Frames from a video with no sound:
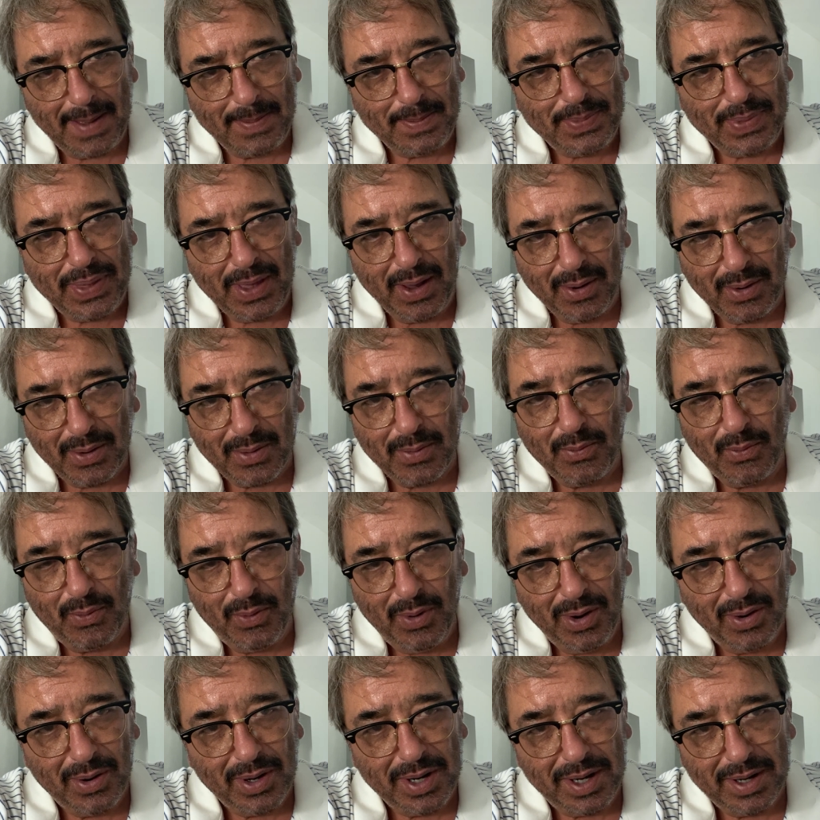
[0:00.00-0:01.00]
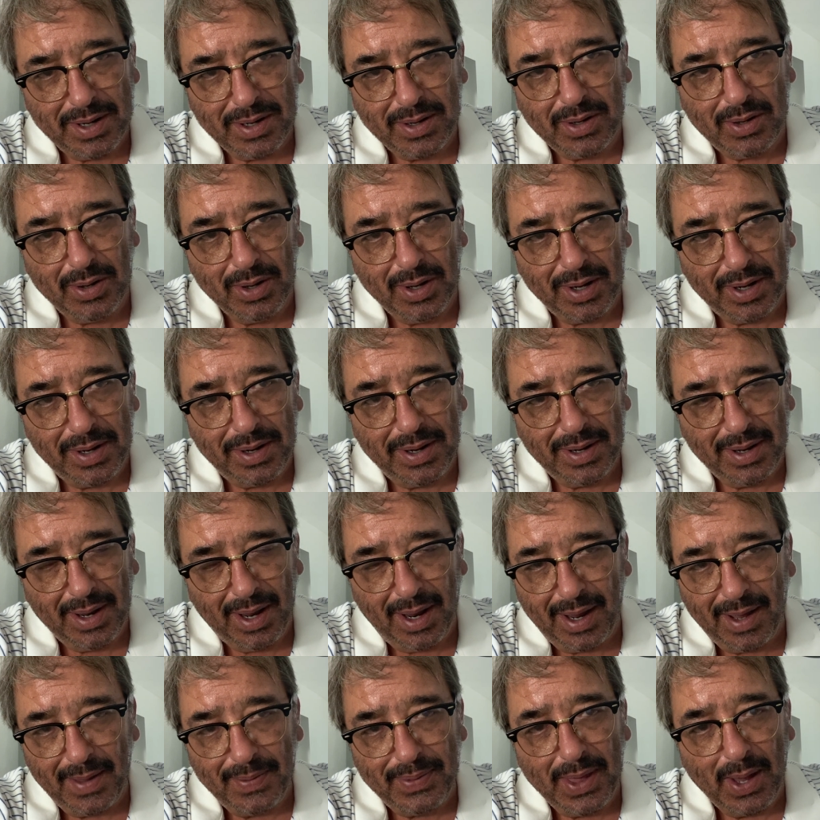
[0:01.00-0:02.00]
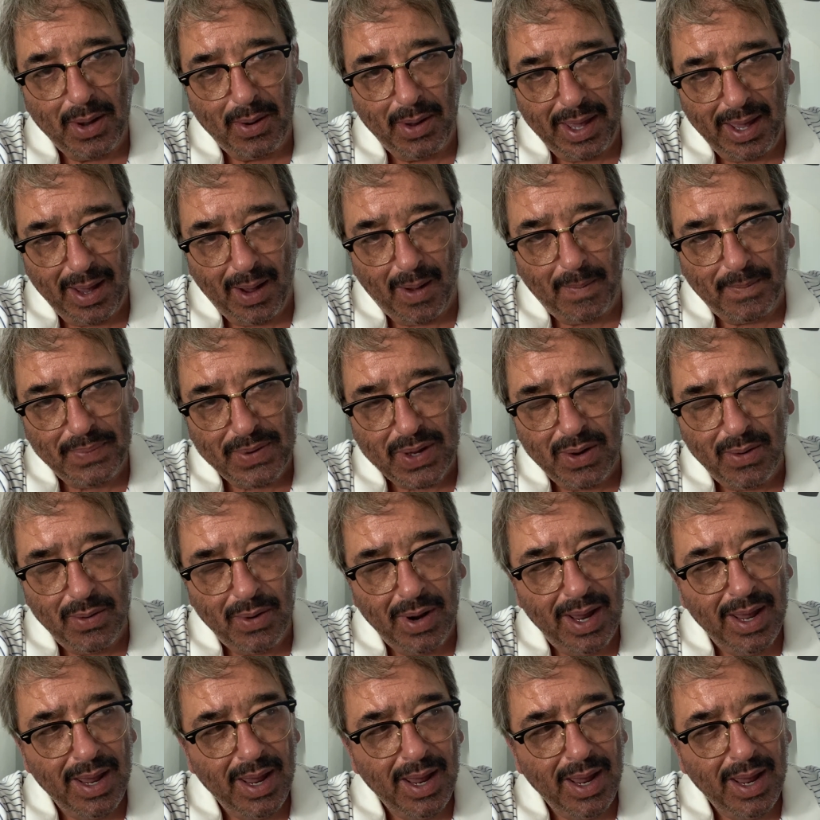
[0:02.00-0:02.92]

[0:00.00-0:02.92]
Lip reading: They're really good. They'll help you.